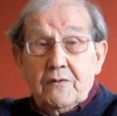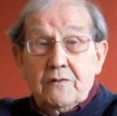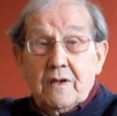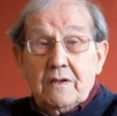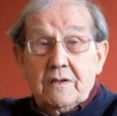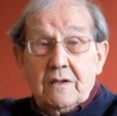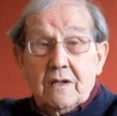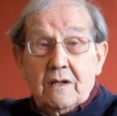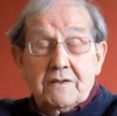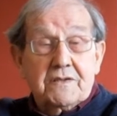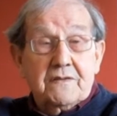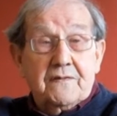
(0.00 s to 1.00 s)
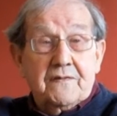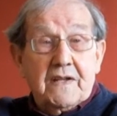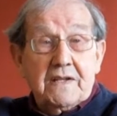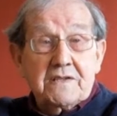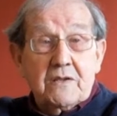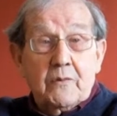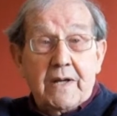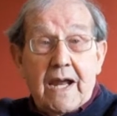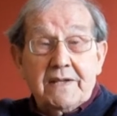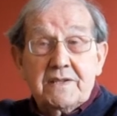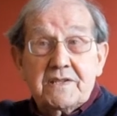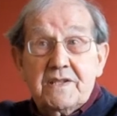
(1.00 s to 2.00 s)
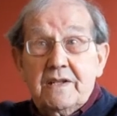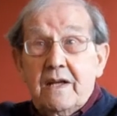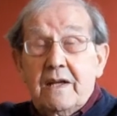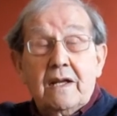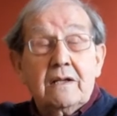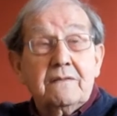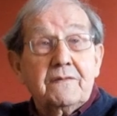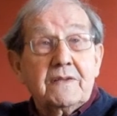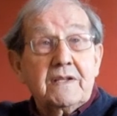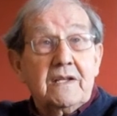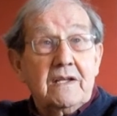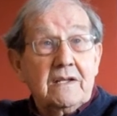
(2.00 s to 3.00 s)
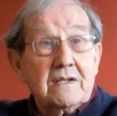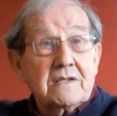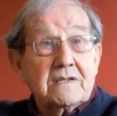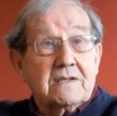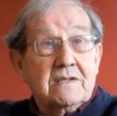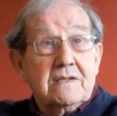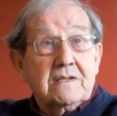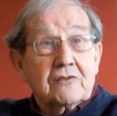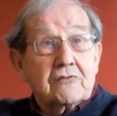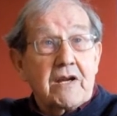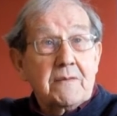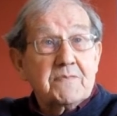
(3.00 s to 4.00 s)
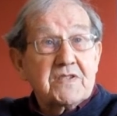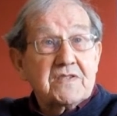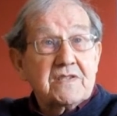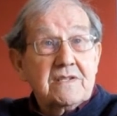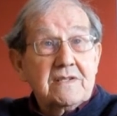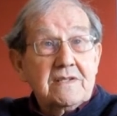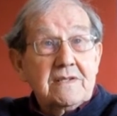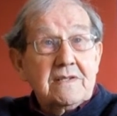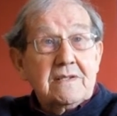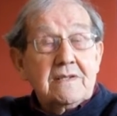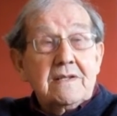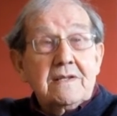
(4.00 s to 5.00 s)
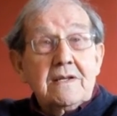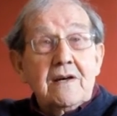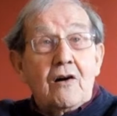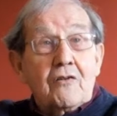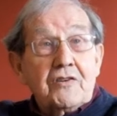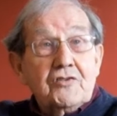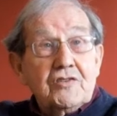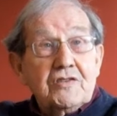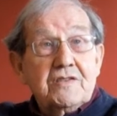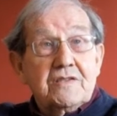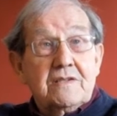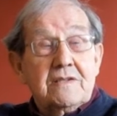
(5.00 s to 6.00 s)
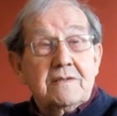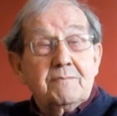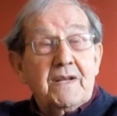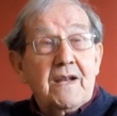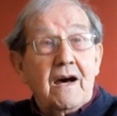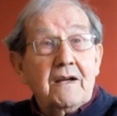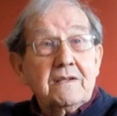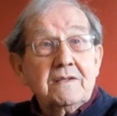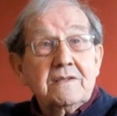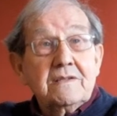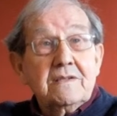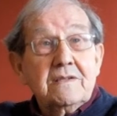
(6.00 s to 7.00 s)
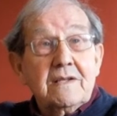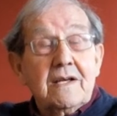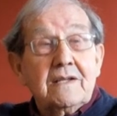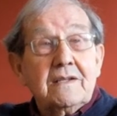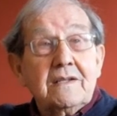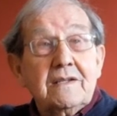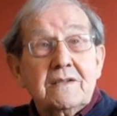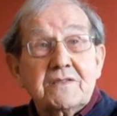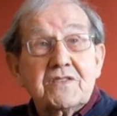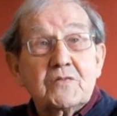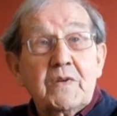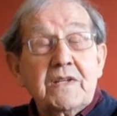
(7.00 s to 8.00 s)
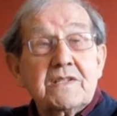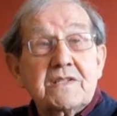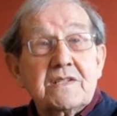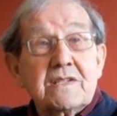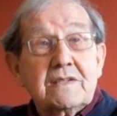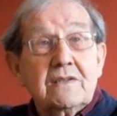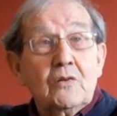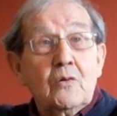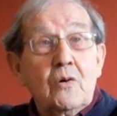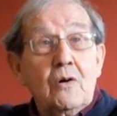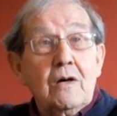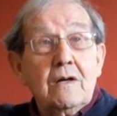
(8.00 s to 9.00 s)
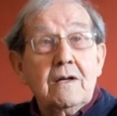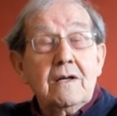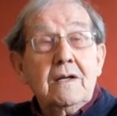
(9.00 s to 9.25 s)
food and lots of things that we hadn't seen in England for years. Grapes, oranges, bananas, and sweets galore,